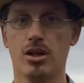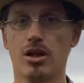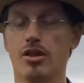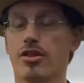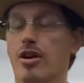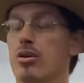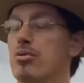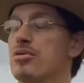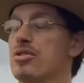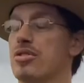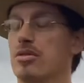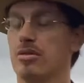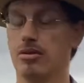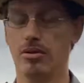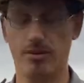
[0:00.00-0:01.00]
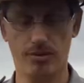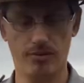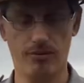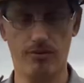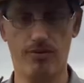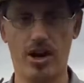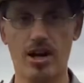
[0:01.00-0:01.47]
Those
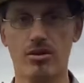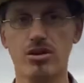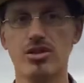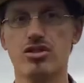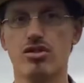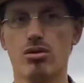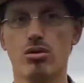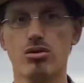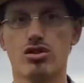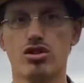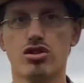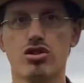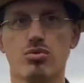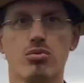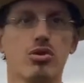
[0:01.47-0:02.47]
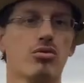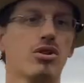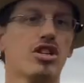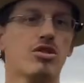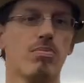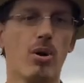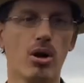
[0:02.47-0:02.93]
veteran soldiers would
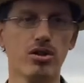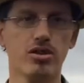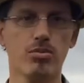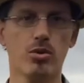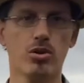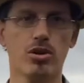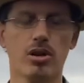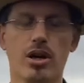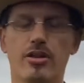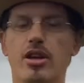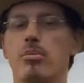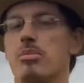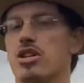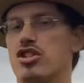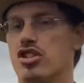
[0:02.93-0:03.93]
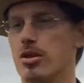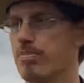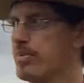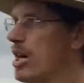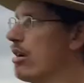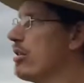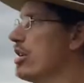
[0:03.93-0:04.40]
reach Baltimore and then be shipped
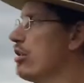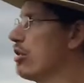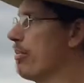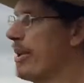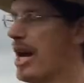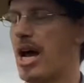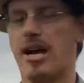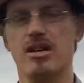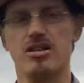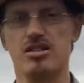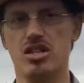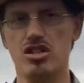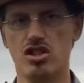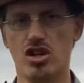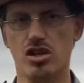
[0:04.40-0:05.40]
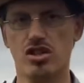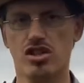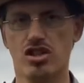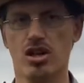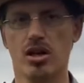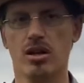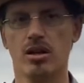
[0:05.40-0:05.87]
out here to Monocacy
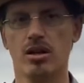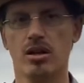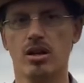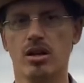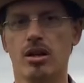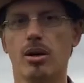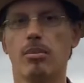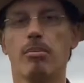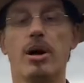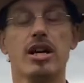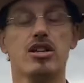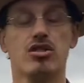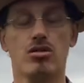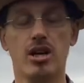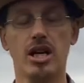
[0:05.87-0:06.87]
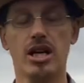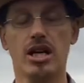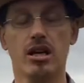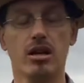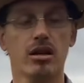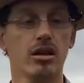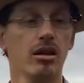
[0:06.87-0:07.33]
Junction by train
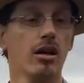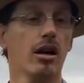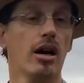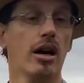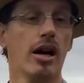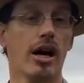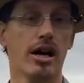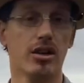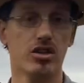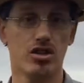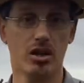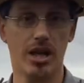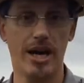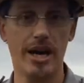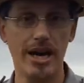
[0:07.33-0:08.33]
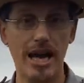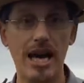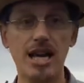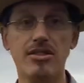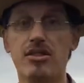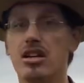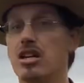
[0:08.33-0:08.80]
on July
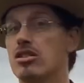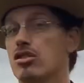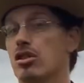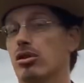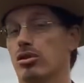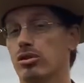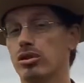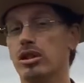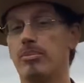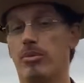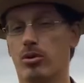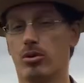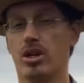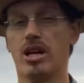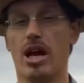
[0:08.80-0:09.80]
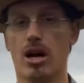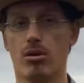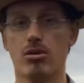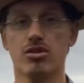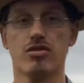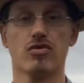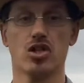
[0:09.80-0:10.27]
8th and into the early morning
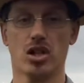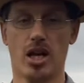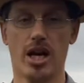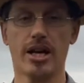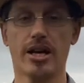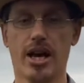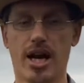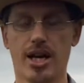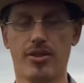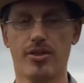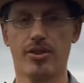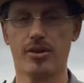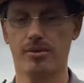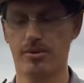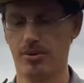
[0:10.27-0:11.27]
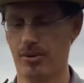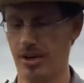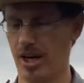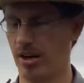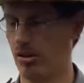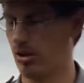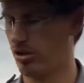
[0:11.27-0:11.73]
hours of July 9th. They
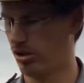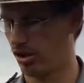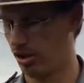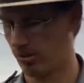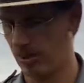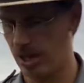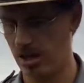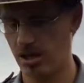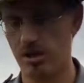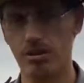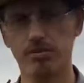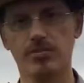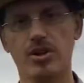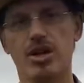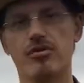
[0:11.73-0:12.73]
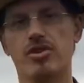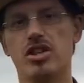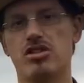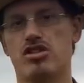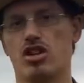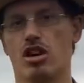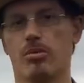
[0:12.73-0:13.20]
are under the command of this
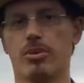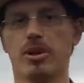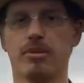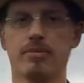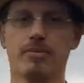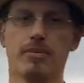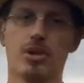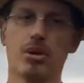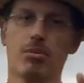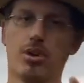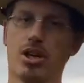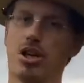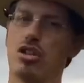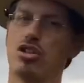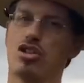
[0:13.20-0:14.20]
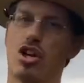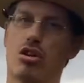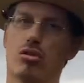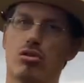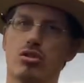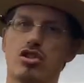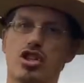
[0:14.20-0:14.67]
gentleman, Brigadier
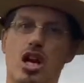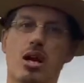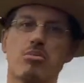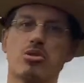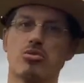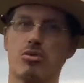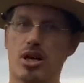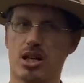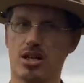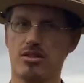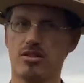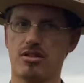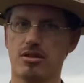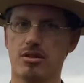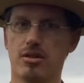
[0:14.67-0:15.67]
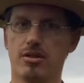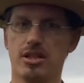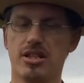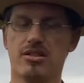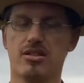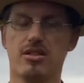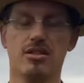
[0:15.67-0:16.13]
General James Ricketts.
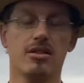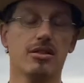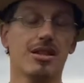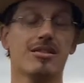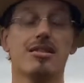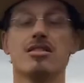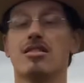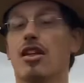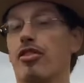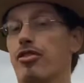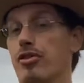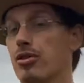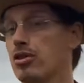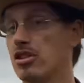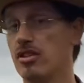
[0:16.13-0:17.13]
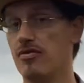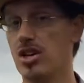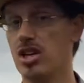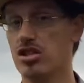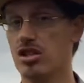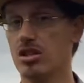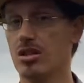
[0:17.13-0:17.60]
This is the 3rd
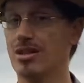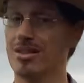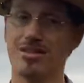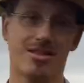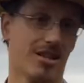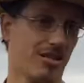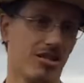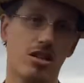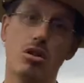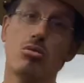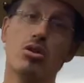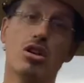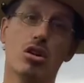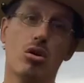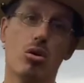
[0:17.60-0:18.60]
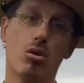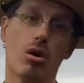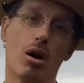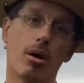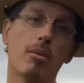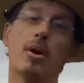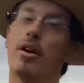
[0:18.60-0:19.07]
Division, 6th Union Corps,
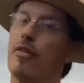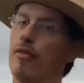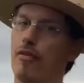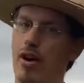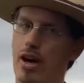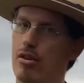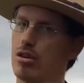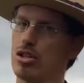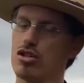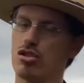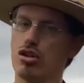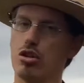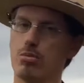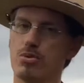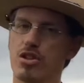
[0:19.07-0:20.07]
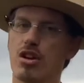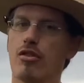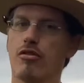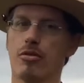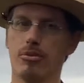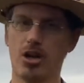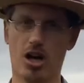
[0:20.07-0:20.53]
veteran troops
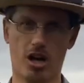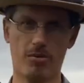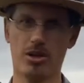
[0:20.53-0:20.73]
from the Army